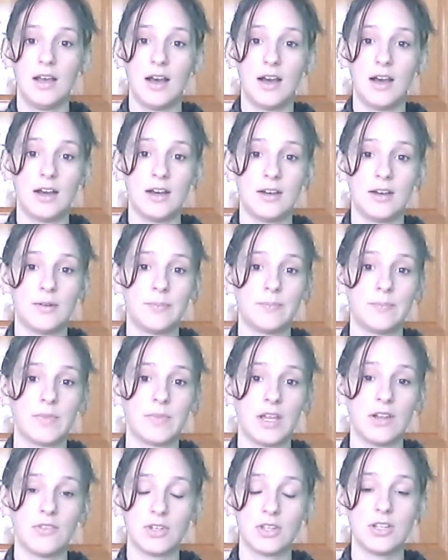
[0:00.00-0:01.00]

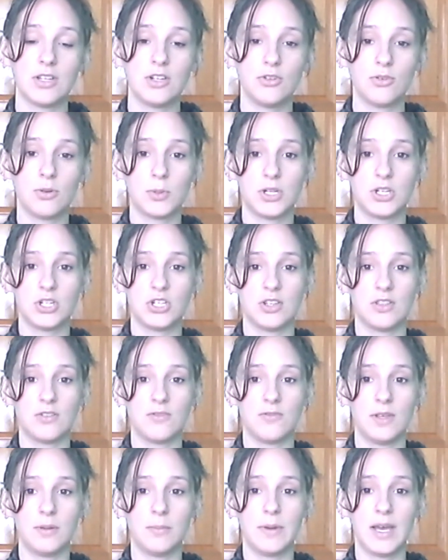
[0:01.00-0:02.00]
I really do appreciate
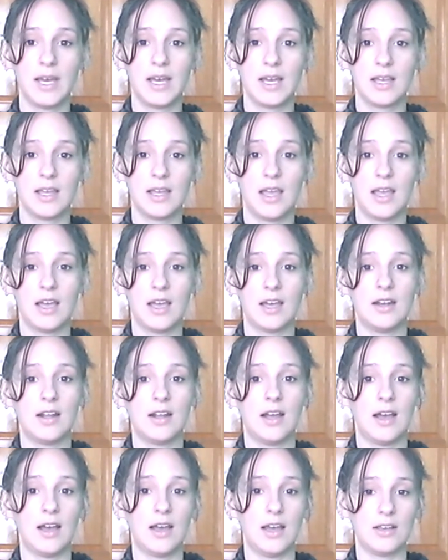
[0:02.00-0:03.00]
the feedback. And
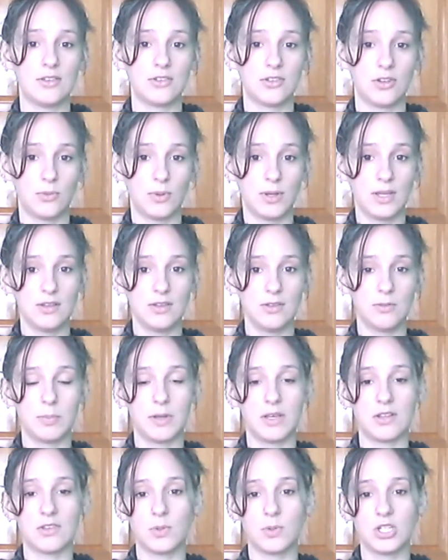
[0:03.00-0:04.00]
as always,
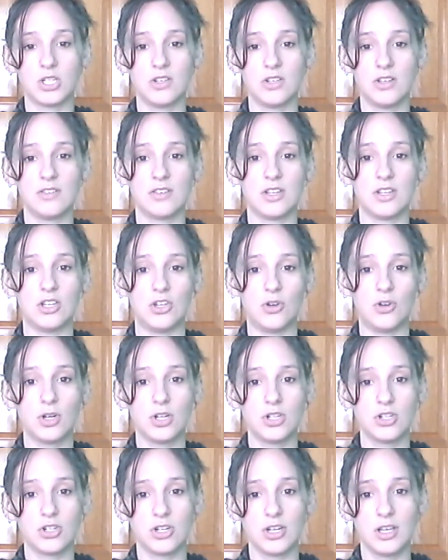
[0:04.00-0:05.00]
best wishes in your
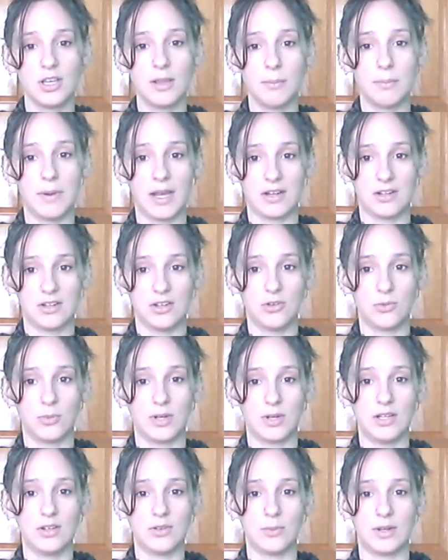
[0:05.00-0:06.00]
journey back to
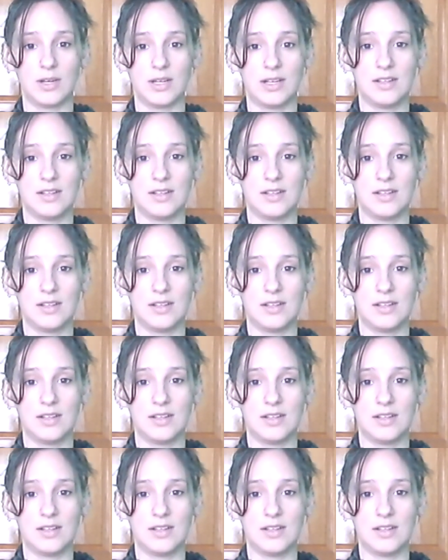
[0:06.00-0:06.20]
2020.